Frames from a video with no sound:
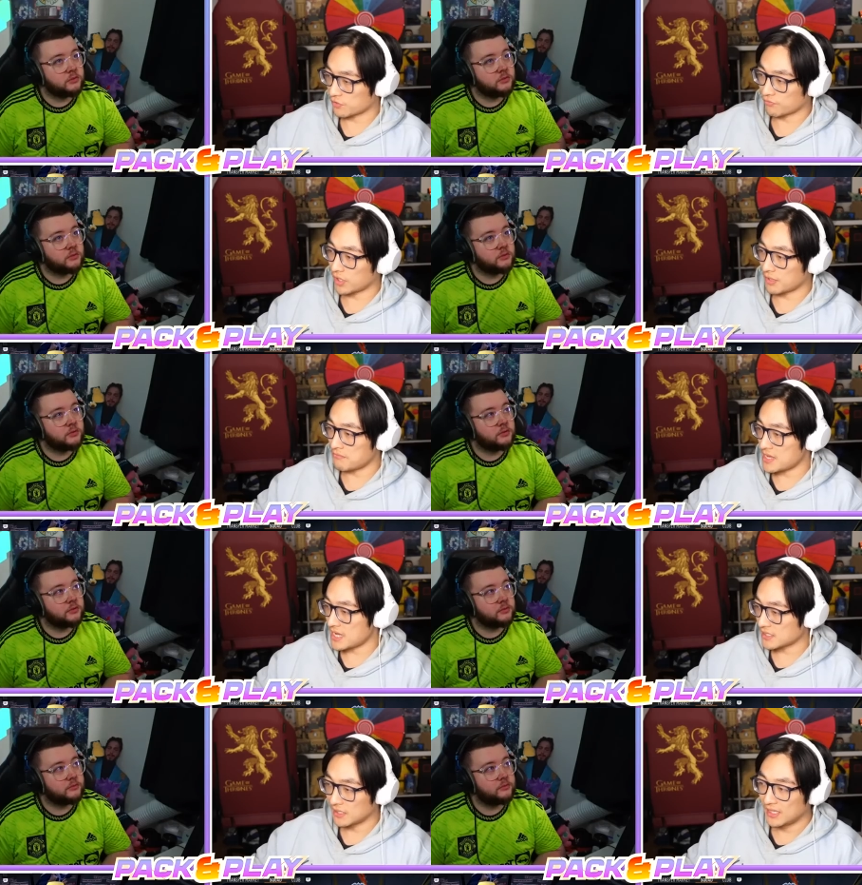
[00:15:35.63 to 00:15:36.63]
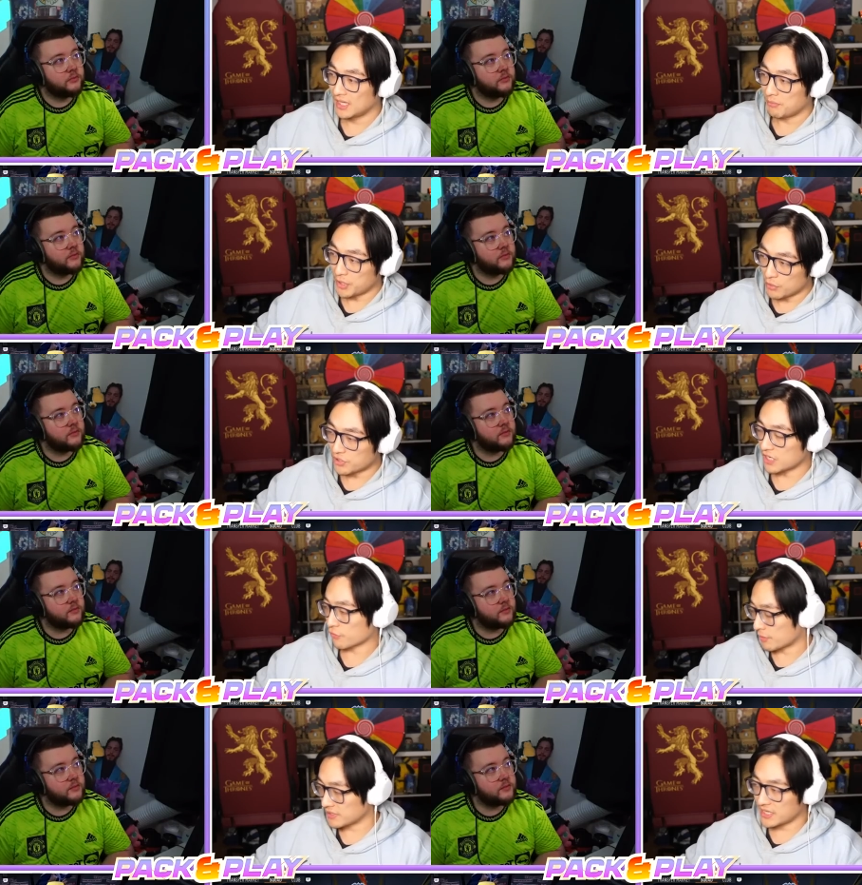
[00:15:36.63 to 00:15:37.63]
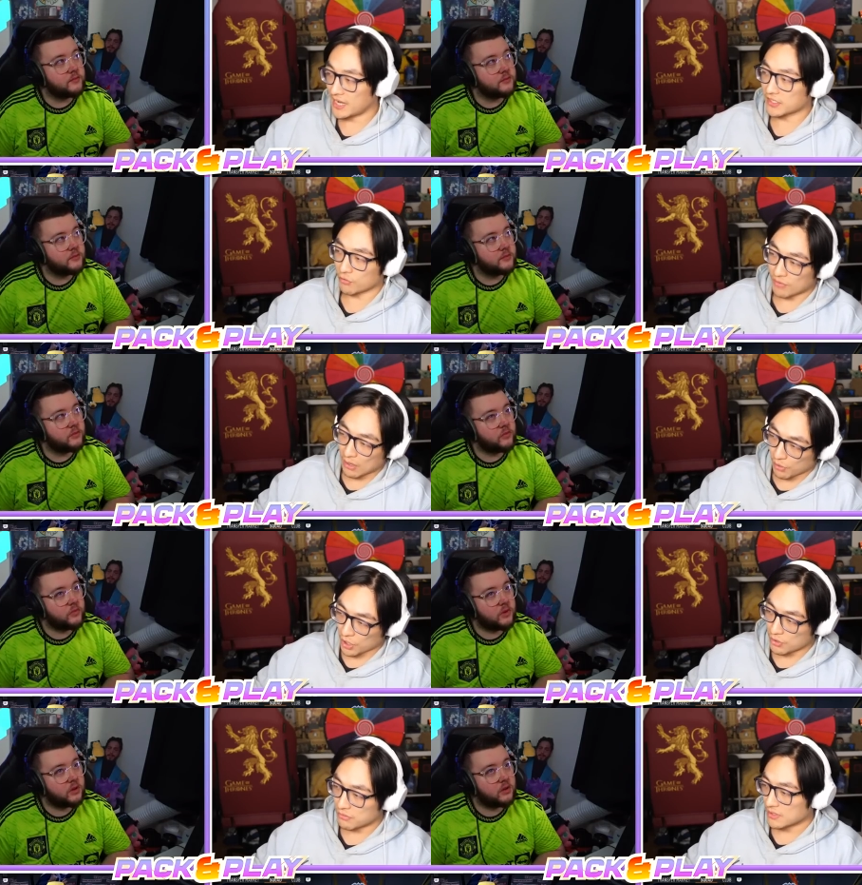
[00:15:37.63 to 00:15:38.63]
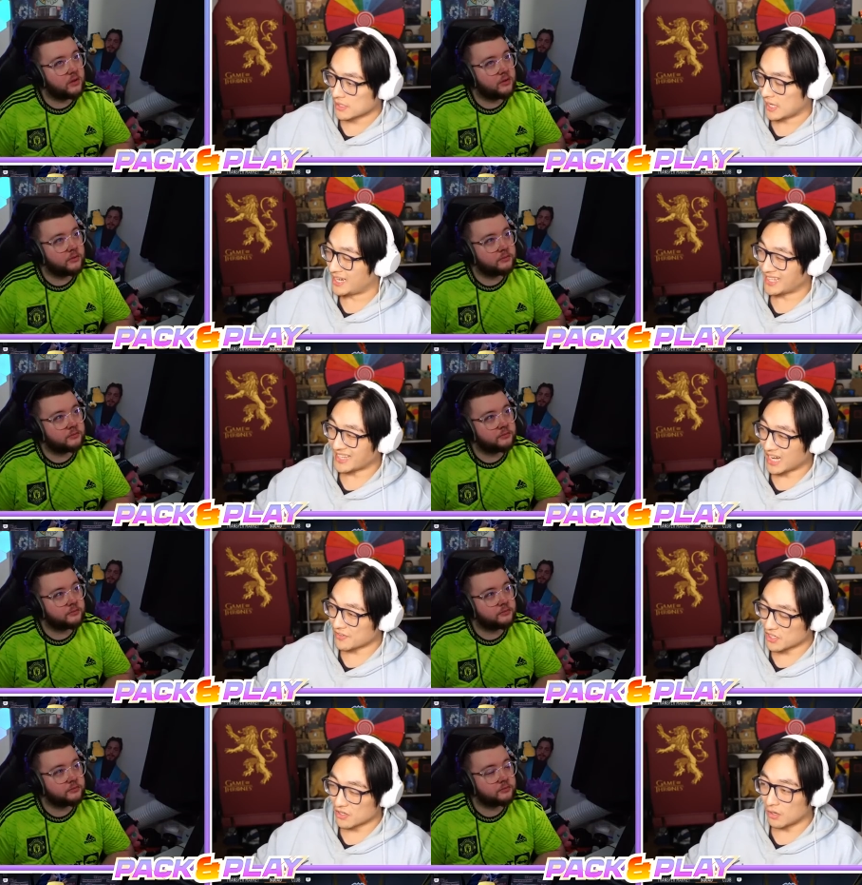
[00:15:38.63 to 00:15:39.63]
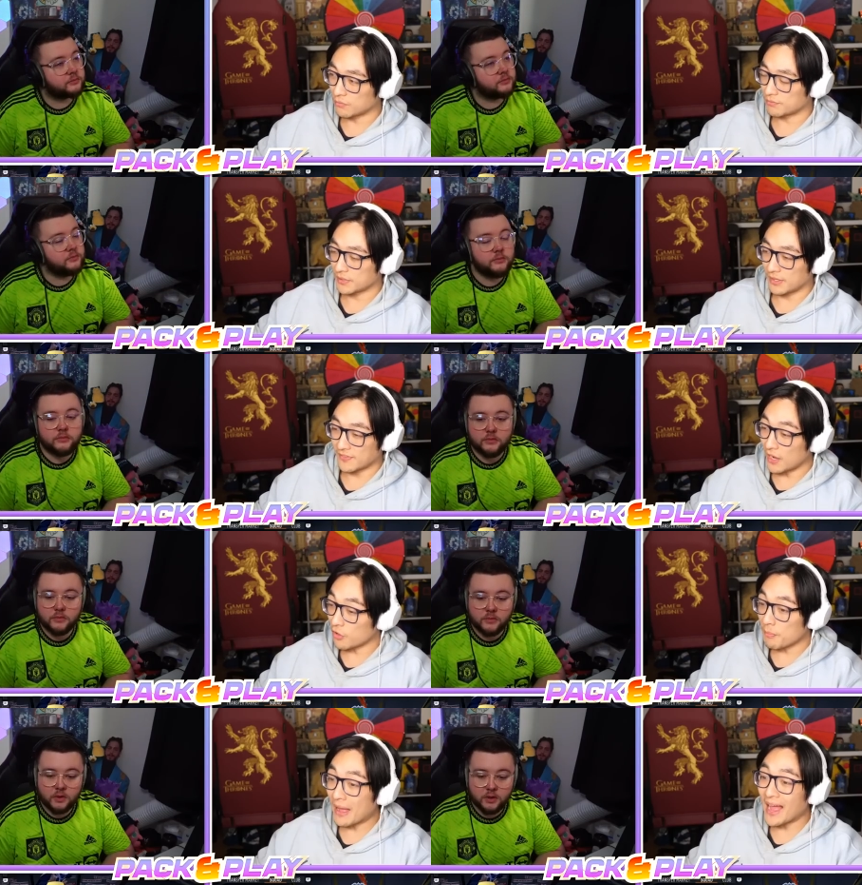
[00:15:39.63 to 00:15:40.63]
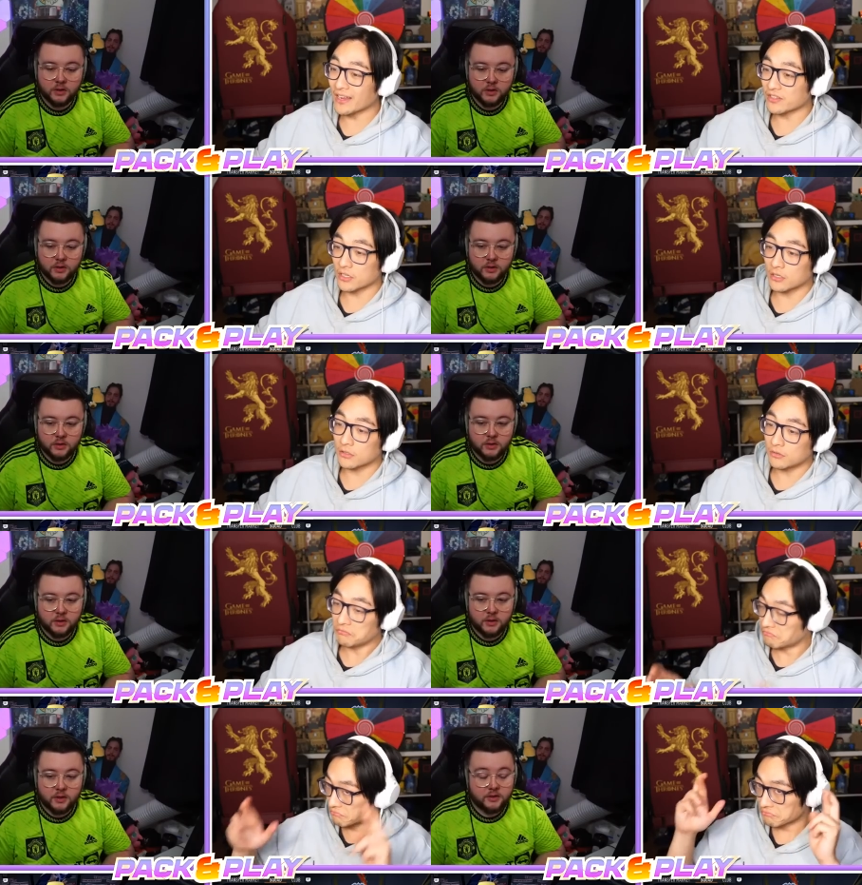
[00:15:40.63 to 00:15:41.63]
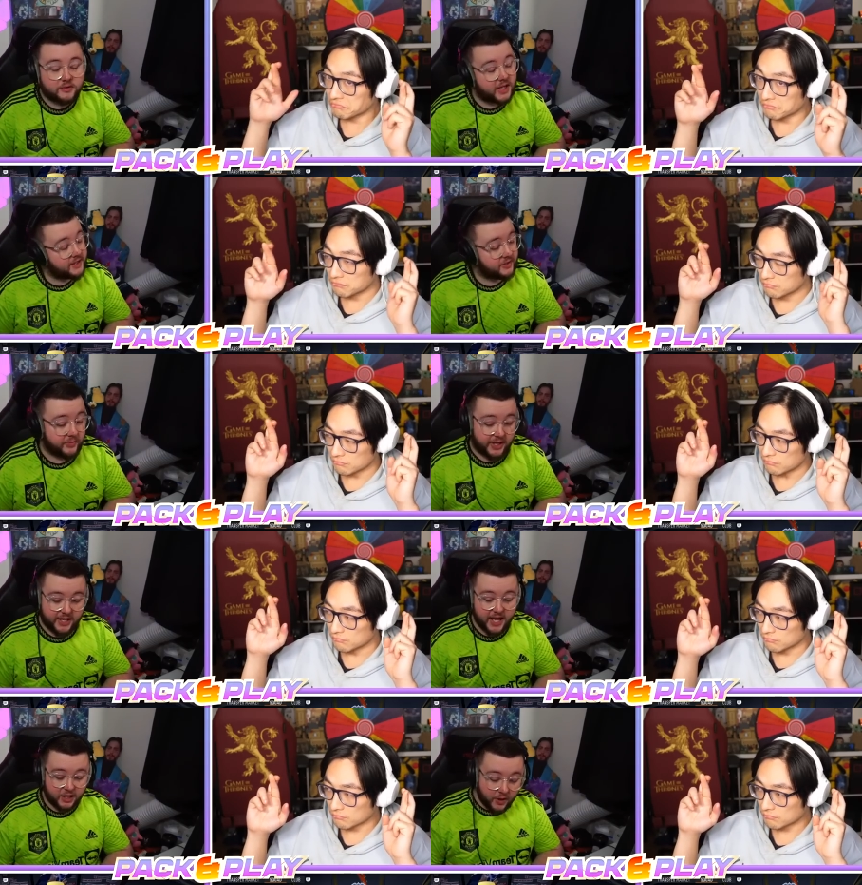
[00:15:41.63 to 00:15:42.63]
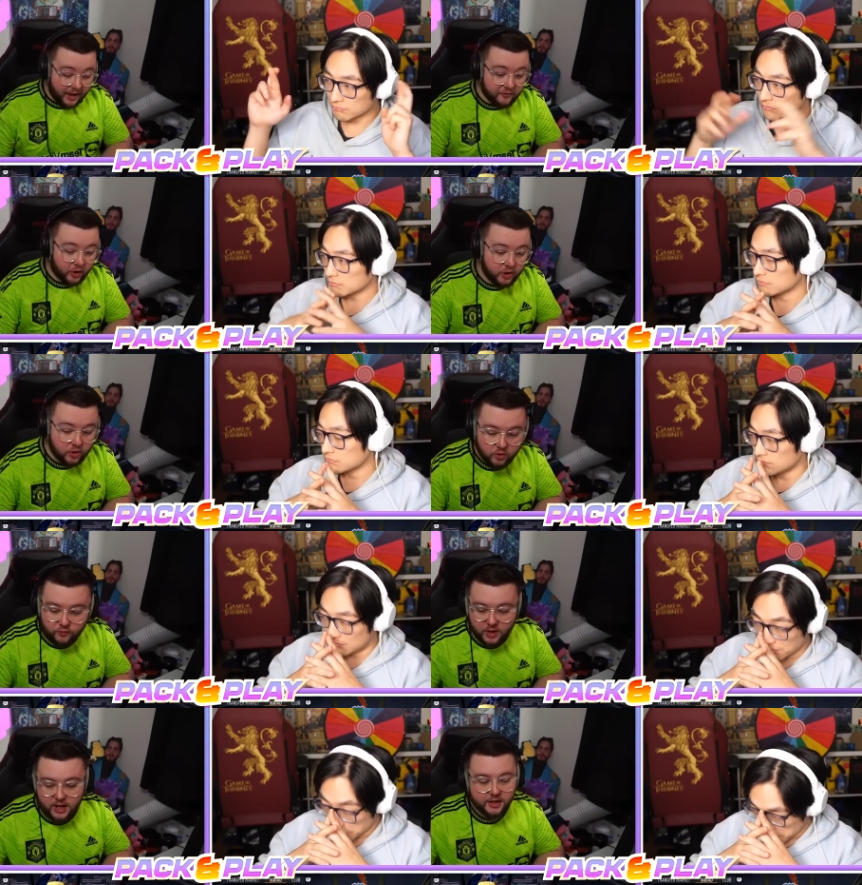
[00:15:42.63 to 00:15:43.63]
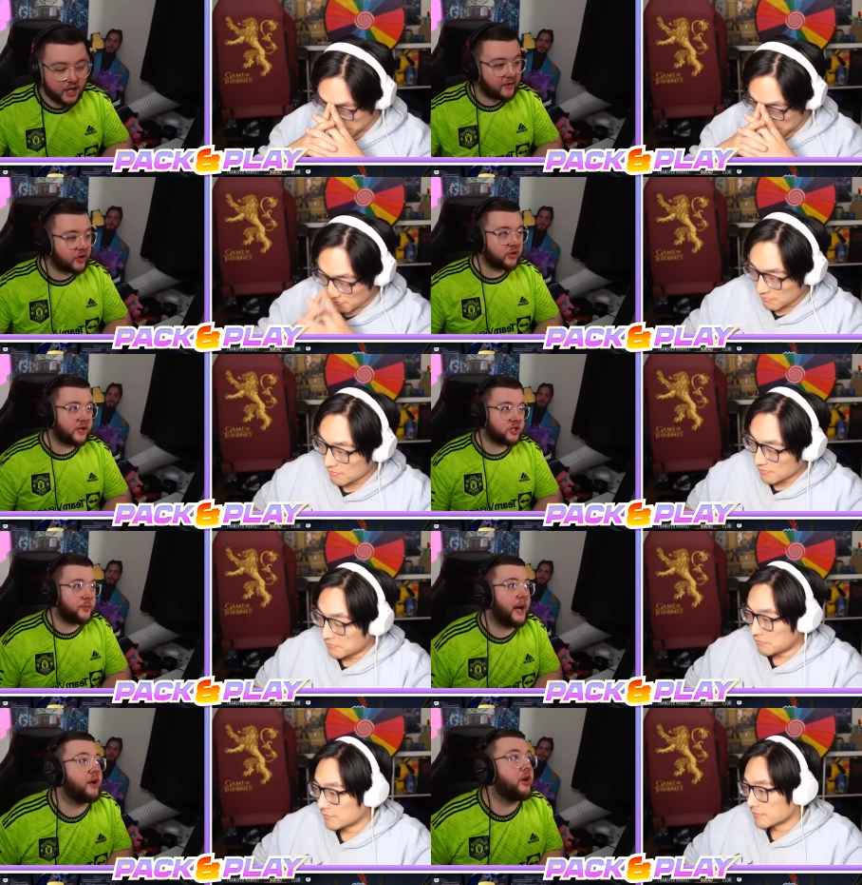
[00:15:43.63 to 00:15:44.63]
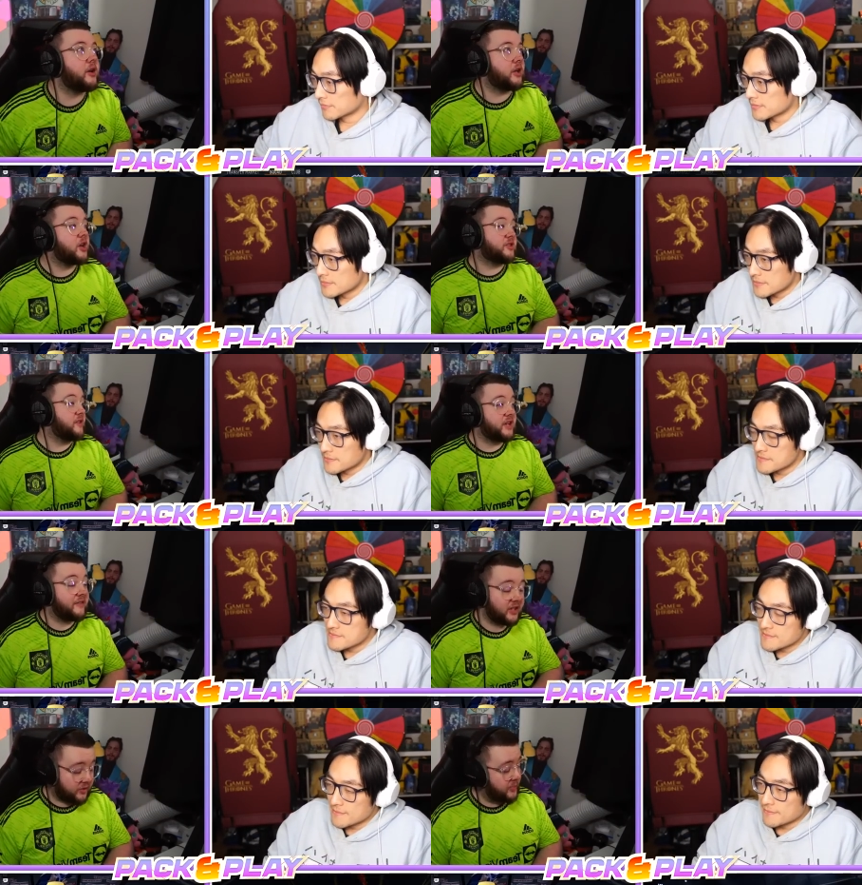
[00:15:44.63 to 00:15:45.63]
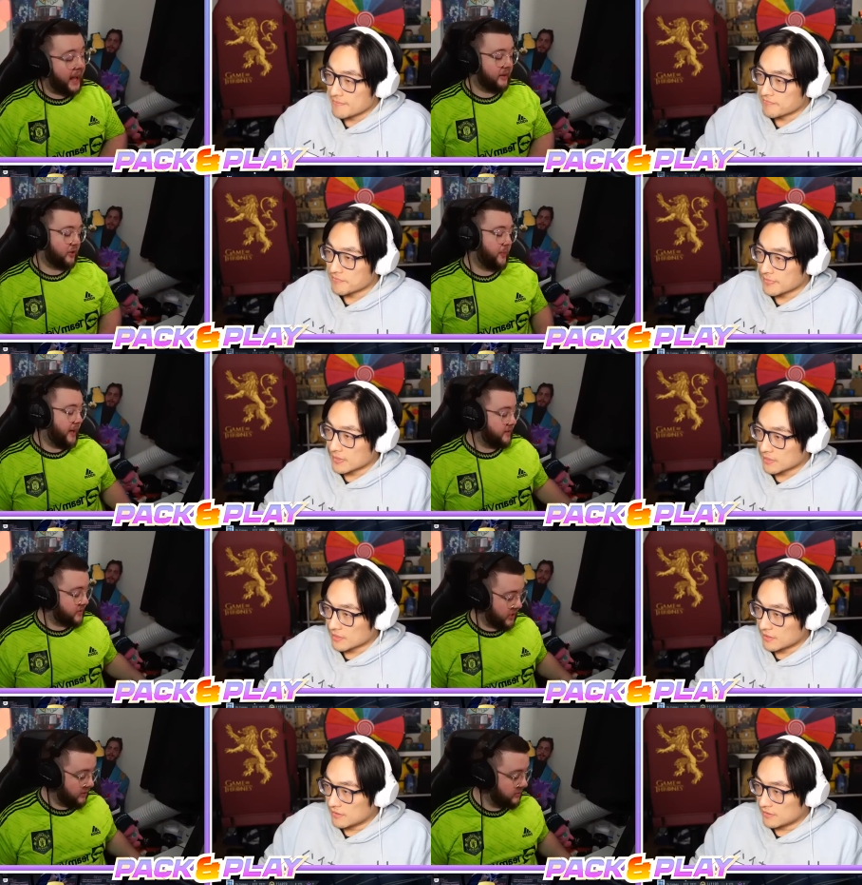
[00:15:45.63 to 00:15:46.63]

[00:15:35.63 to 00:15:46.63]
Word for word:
Speaker 1: on right mid, Bonucci, Rúben Dias, Araujo, and Handanovic in goal. So I've got another pack,
Speaker 2: so Decent, mate. Yeah, you have got your uh, you have got your extra pack cur courtesy of having good pack luck, mate. So